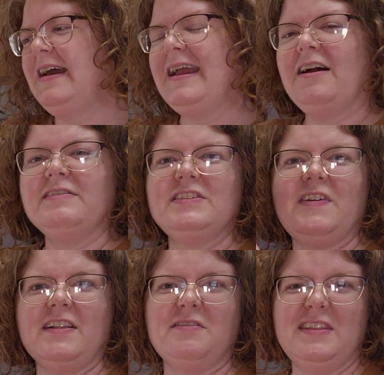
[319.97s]
I always
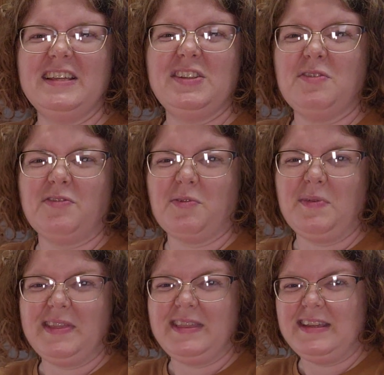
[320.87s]
follow this over
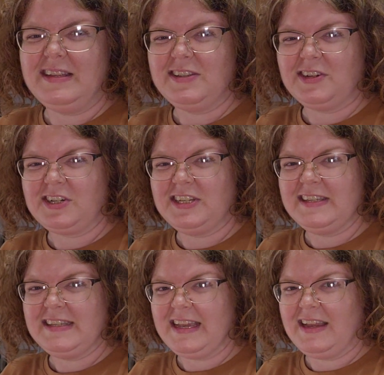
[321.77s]
what the
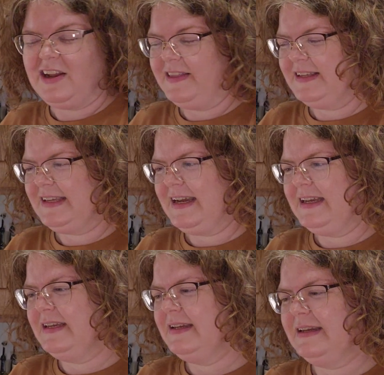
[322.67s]
instructions say on the
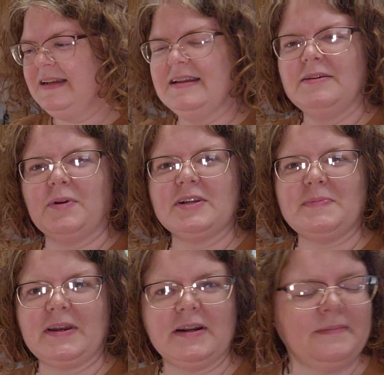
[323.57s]
side. It works
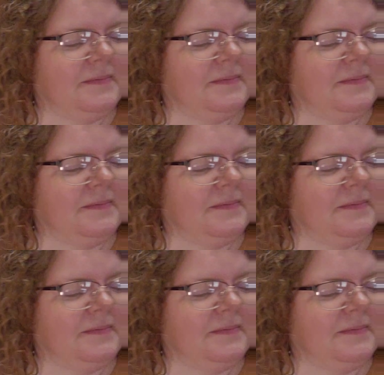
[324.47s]
better.